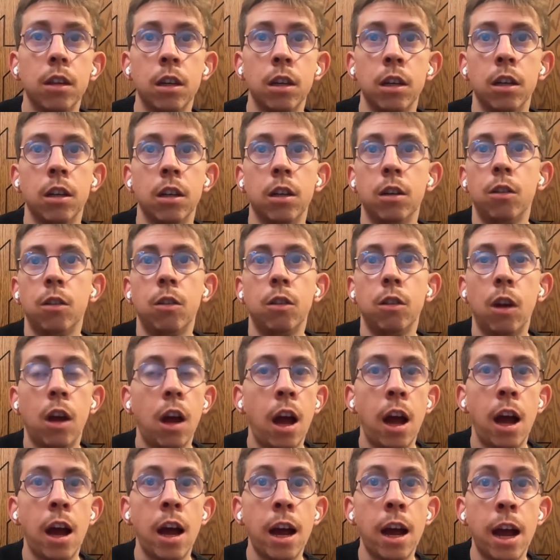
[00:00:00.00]

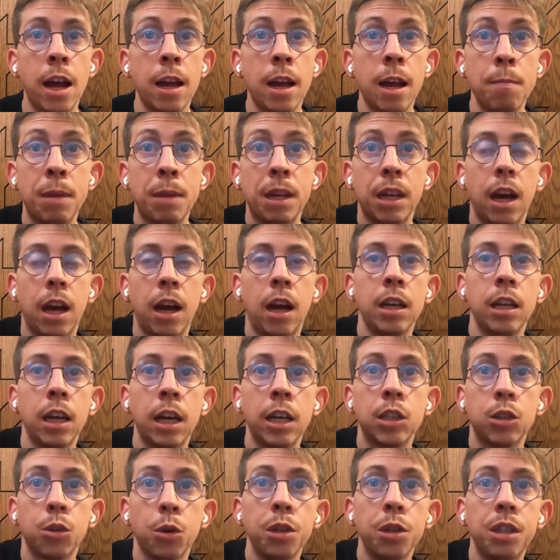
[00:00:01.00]
I mean, I
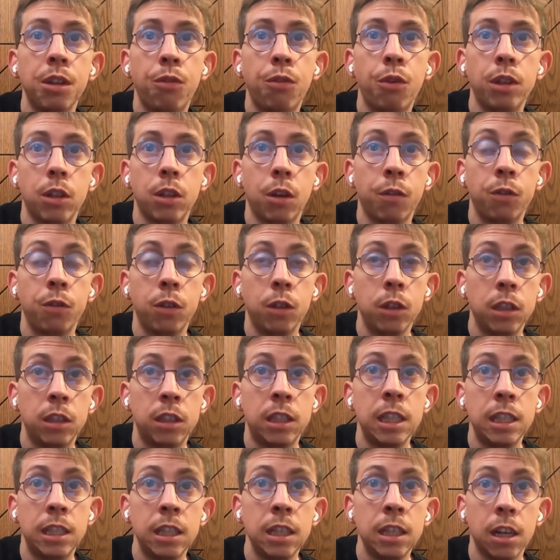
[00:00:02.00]
saw a difference of
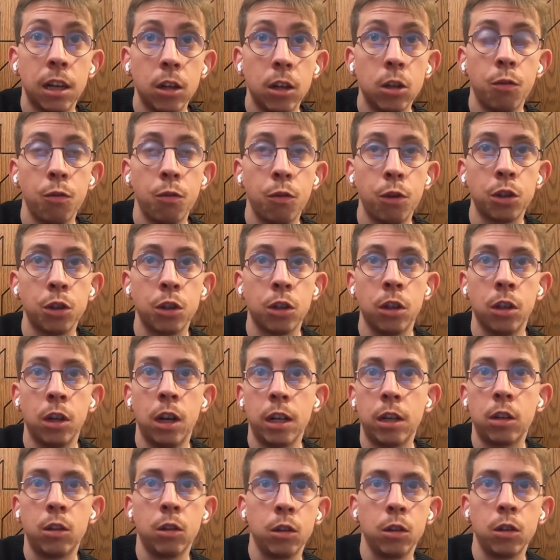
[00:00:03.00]
CTR
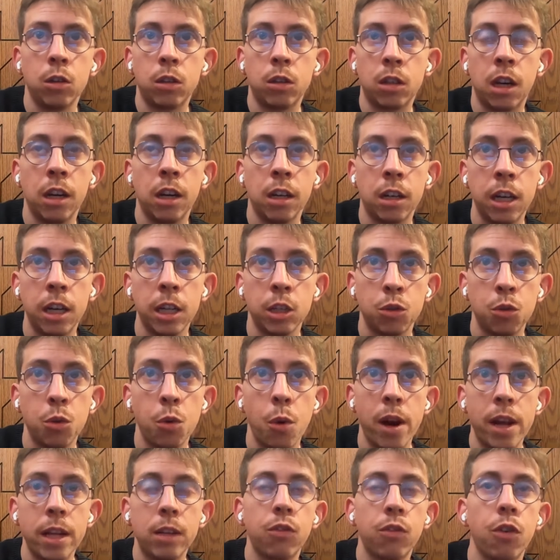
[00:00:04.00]
click-through
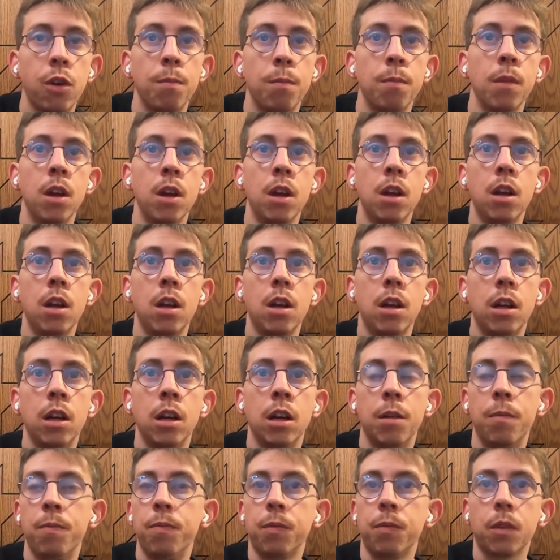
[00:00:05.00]
rate from
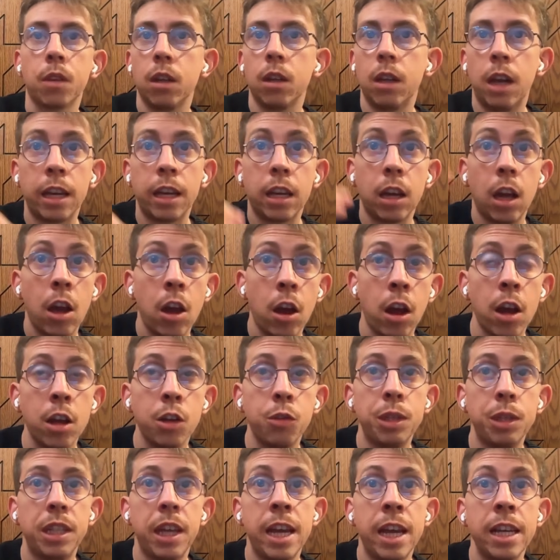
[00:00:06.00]
like
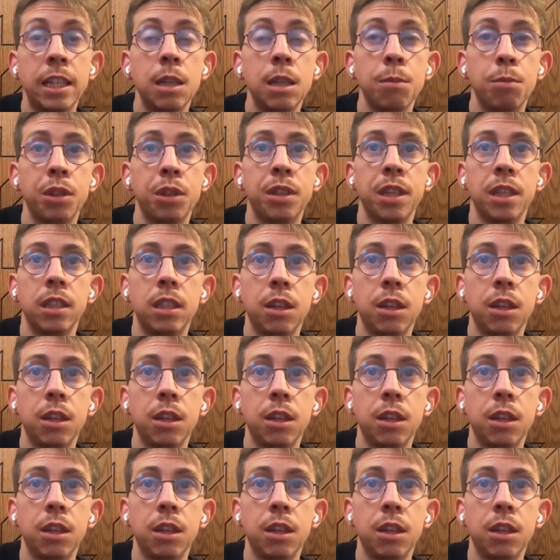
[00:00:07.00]
180%